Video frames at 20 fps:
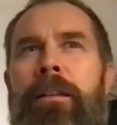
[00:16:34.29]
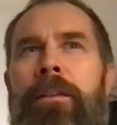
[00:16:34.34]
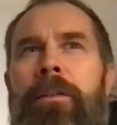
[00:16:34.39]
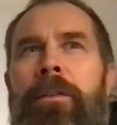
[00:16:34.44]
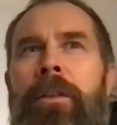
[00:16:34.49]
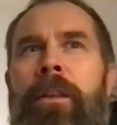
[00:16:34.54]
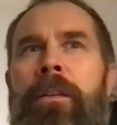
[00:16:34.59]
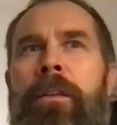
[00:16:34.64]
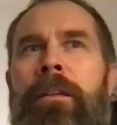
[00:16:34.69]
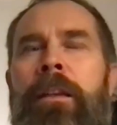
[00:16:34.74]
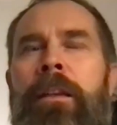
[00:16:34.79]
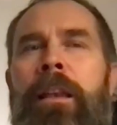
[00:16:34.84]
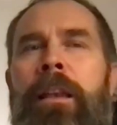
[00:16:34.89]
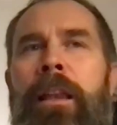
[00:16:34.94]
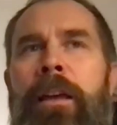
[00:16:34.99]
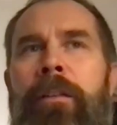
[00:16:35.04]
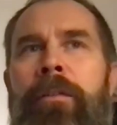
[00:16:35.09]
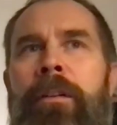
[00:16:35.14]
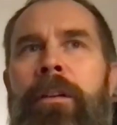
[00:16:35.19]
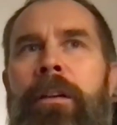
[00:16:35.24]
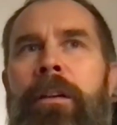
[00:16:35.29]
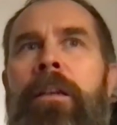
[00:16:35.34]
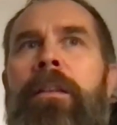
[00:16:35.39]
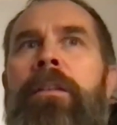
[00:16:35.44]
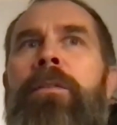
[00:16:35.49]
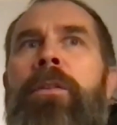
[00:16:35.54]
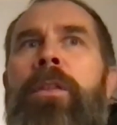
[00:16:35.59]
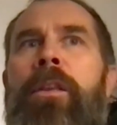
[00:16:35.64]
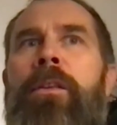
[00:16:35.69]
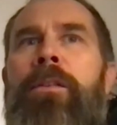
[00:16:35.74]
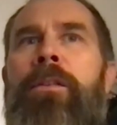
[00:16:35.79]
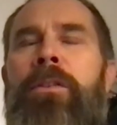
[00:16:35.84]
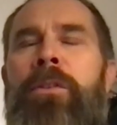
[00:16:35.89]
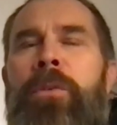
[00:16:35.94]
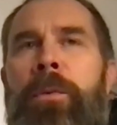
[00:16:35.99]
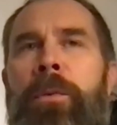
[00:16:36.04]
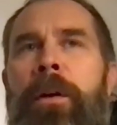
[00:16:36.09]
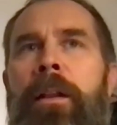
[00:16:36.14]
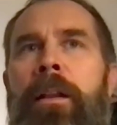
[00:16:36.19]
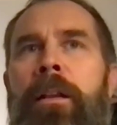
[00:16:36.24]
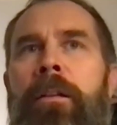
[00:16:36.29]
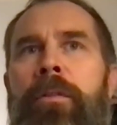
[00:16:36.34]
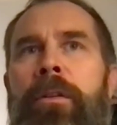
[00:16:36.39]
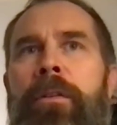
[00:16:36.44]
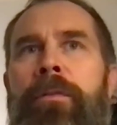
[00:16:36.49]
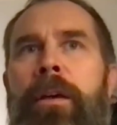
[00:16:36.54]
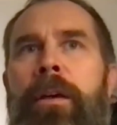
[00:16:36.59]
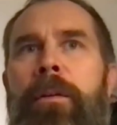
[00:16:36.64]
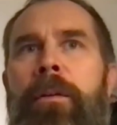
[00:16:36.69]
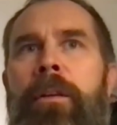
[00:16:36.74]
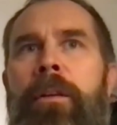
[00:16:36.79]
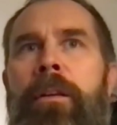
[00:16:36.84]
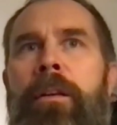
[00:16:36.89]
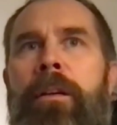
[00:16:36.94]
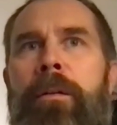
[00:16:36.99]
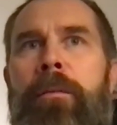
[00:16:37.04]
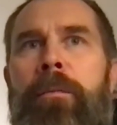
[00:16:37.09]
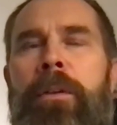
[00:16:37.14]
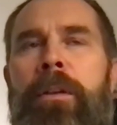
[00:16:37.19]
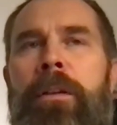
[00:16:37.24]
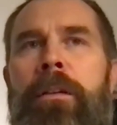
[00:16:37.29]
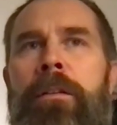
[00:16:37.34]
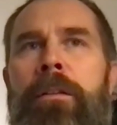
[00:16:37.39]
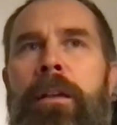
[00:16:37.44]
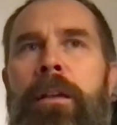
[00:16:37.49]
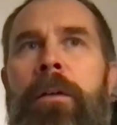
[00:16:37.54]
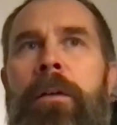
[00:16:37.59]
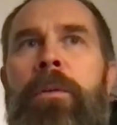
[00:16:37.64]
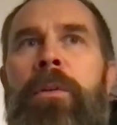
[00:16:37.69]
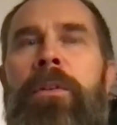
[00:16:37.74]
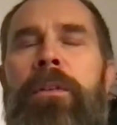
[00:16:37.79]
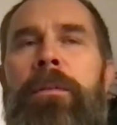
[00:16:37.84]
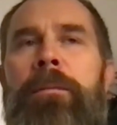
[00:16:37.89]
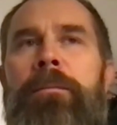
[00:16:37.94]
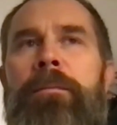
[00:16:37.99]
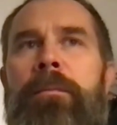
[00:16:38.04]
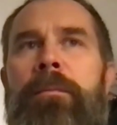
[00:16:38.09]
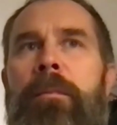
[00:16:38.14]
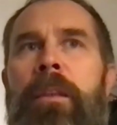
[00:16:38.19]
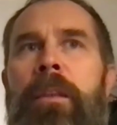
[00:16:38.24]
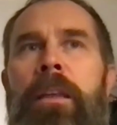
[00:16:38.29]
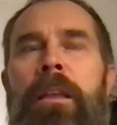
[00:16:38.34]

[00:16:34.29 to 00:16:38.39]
in 2011, and in 2012 we founded the company. I was